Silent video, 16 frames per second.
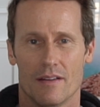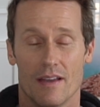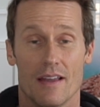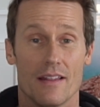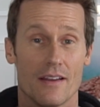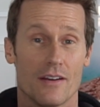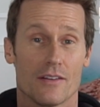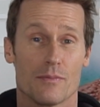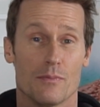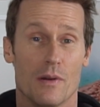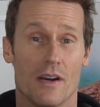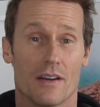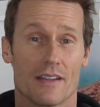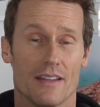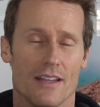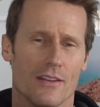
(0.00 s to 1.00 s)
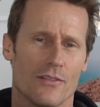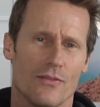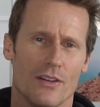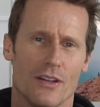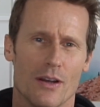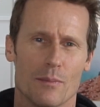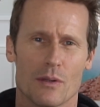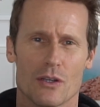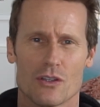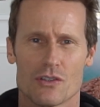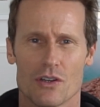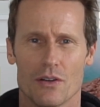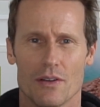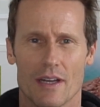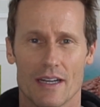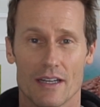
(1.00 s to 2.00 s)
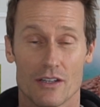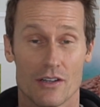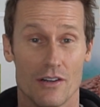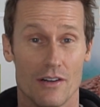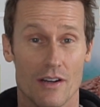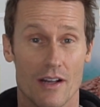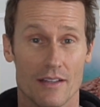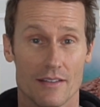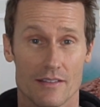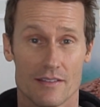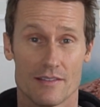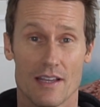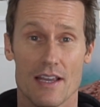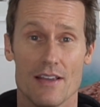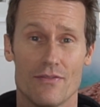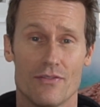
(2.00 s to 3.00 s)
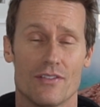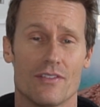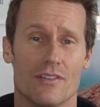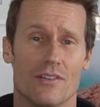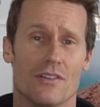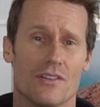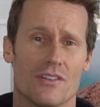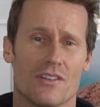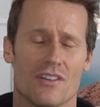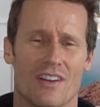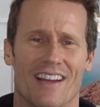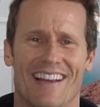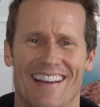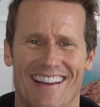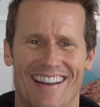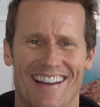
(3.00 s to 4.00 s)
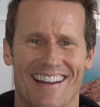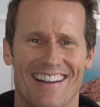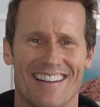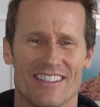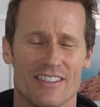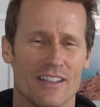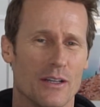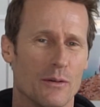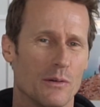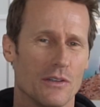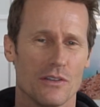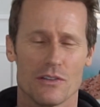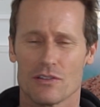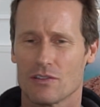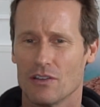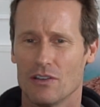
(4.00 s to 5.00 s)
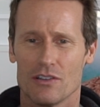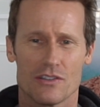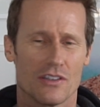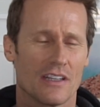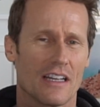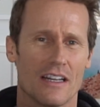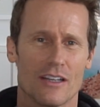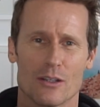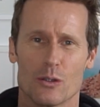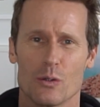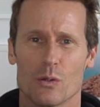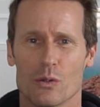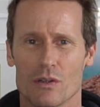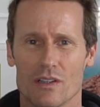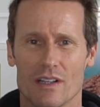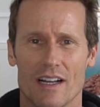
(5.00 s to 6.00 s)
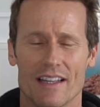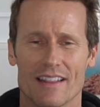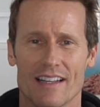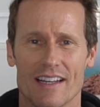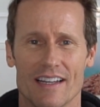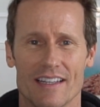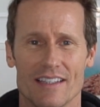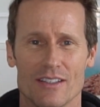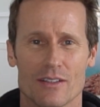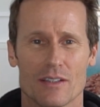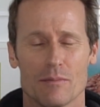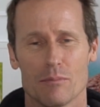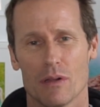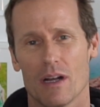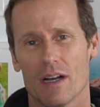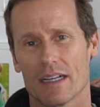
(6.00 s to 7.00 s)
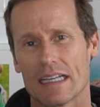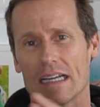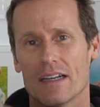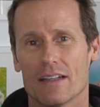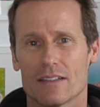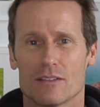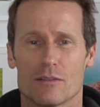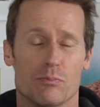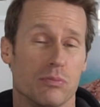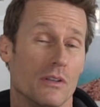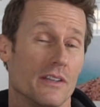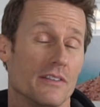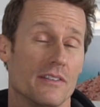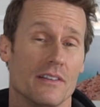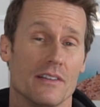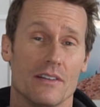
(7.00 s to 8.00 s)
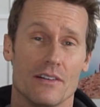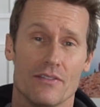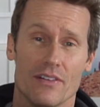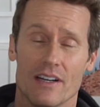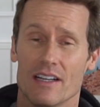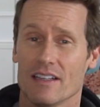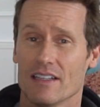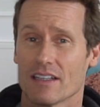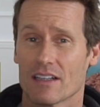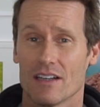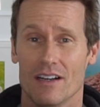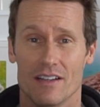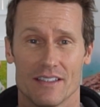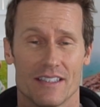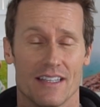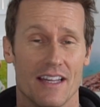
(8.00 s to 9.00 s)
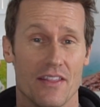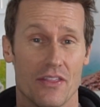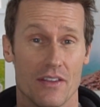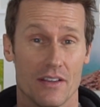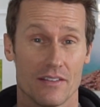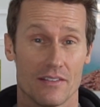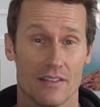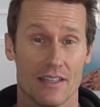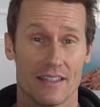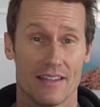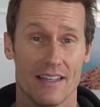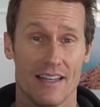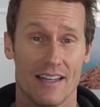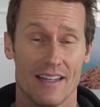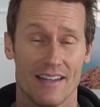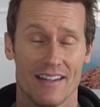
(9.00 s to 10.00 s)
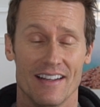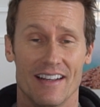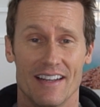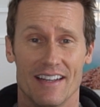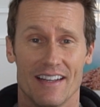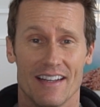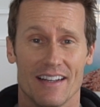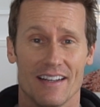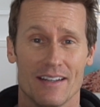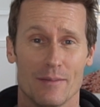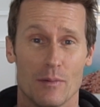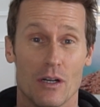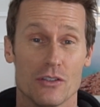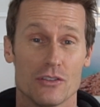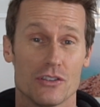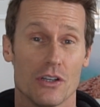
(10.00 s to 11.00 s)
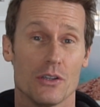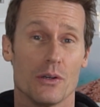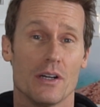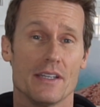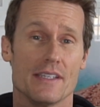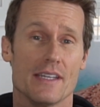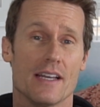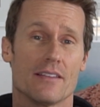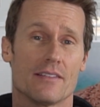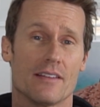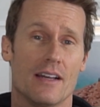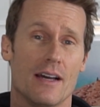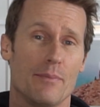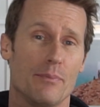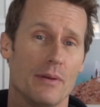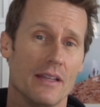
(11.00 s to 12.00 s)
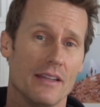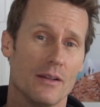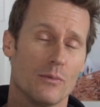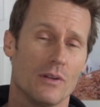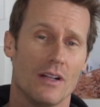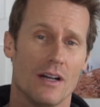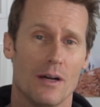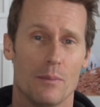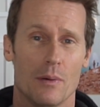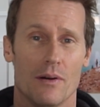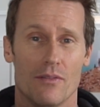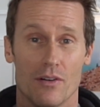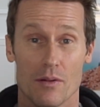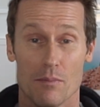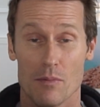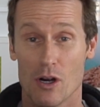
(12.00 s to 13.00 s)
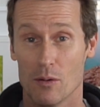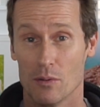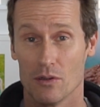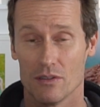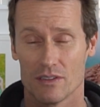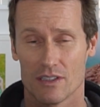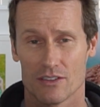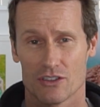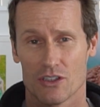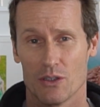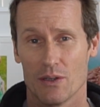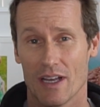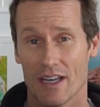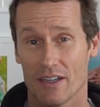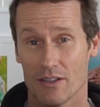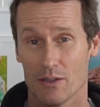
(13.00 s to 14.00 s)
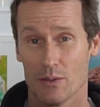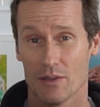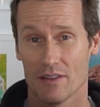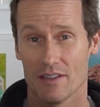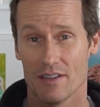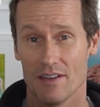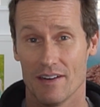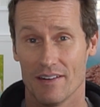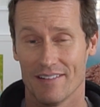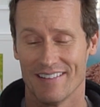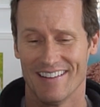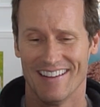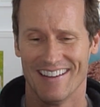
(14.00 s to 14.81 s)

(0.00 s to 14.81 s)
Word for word: Hey there, it's Mark. In this video I'm going to show you how to turn on safe search uh, so that when you're searching on Google online you can block out explicit or violent content, things like that. Um, I'll show you on desktop and then we'll hop over to mobile and I'll show you how to do it there.